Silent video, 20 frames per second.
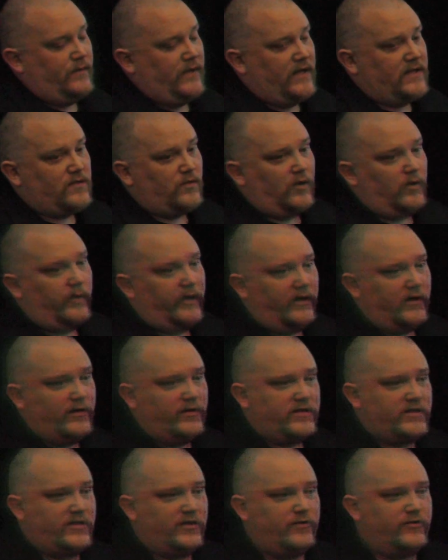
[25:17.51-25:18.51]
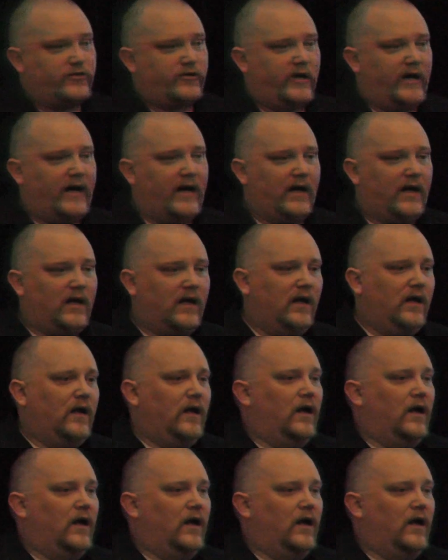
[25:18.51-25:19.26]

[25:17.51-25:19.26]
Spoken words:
That's what we use to track